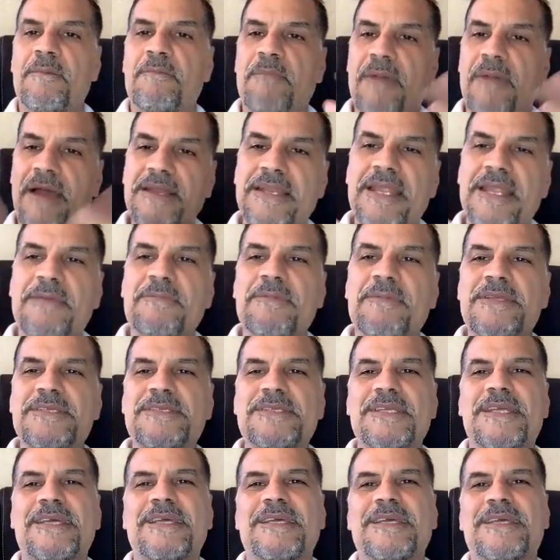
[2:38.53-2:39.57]
My name
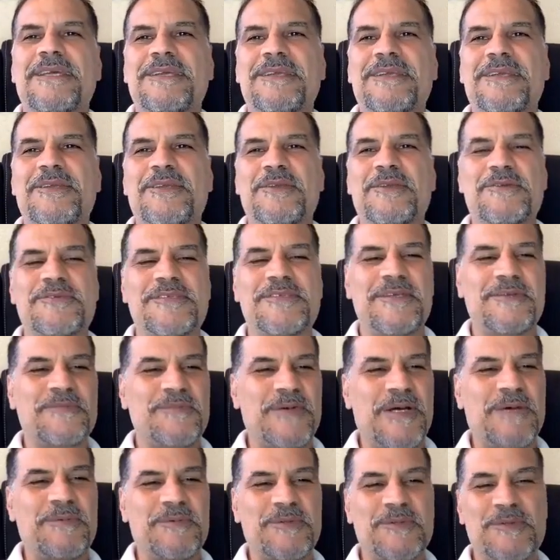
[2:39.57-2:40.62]
is Yousef
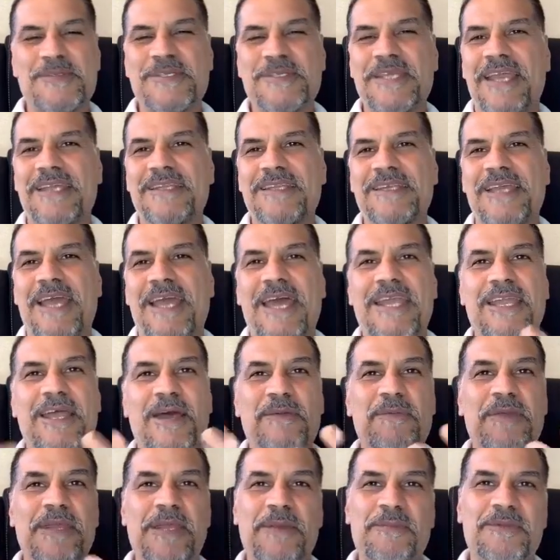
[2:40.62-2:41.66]
Hosseini, and
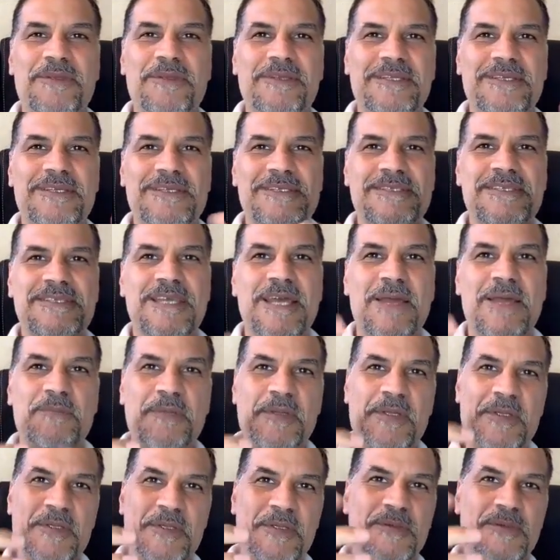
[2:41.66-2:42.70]
I'm a hypnotist,
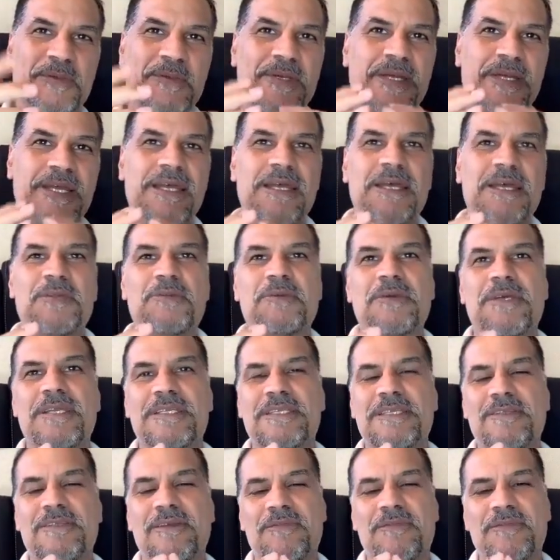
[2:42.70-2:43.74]
helping you to
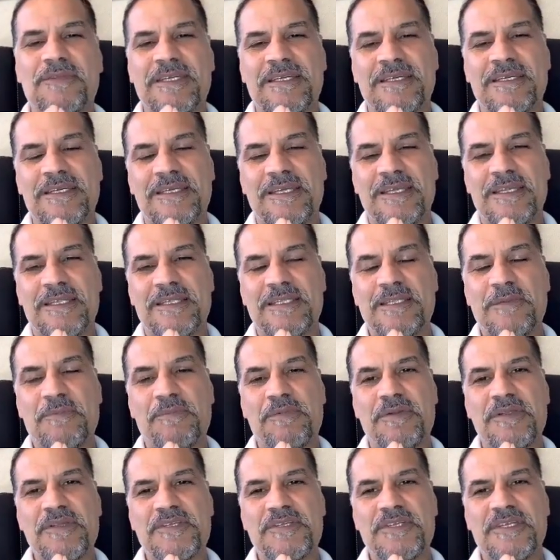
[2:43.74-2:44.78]
get rid of the
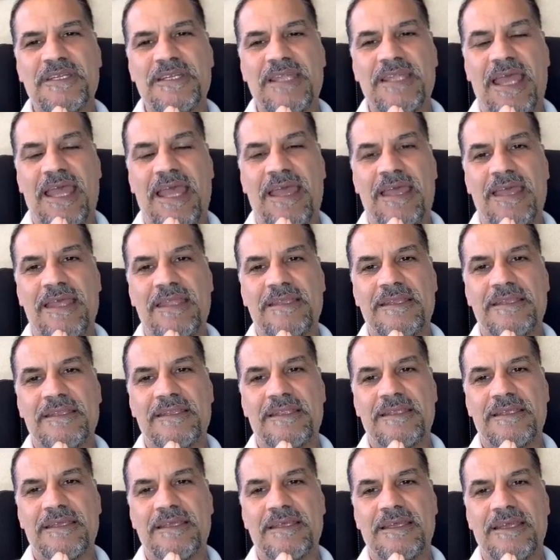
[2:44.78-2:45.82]
depression and
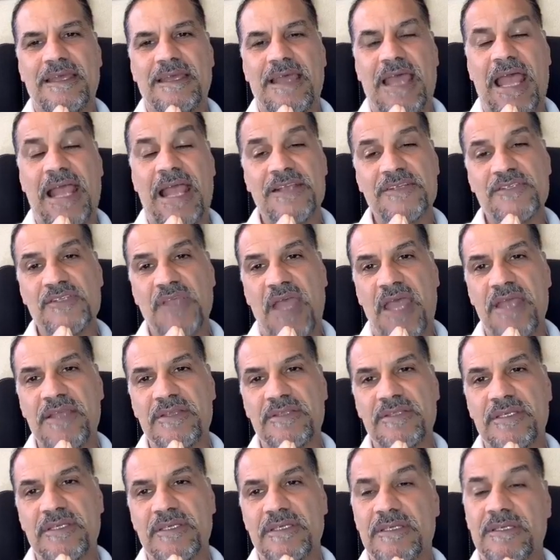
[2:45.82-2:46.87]

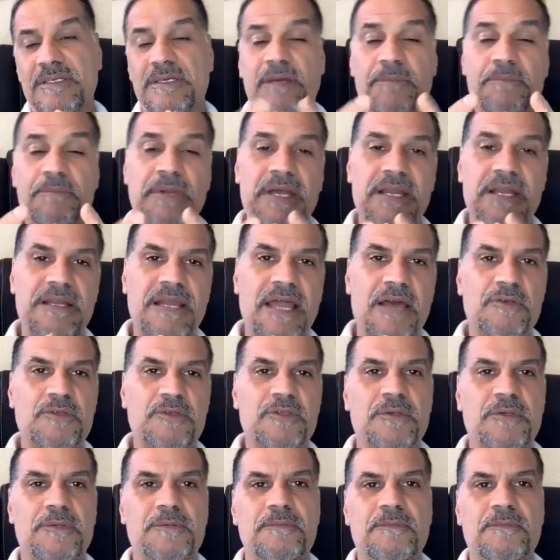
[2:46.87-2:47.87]
anxiety and burnout.